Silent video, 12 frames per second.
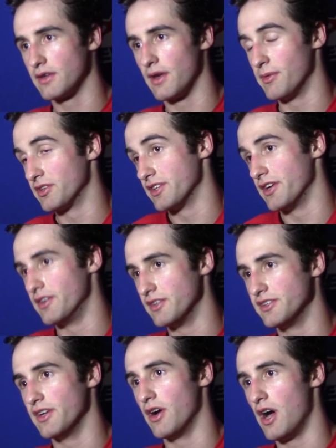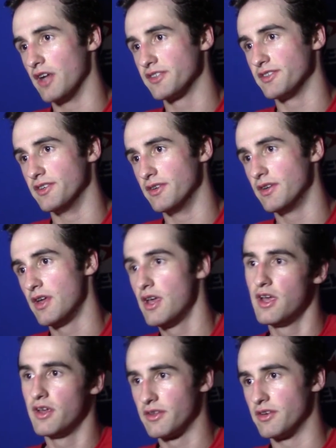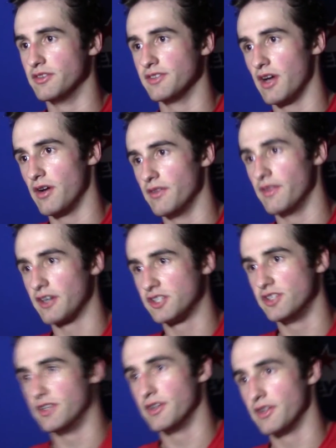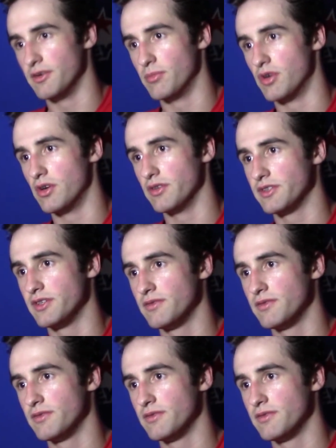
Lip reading: I'm excited to see Austin turns out next year in the pros.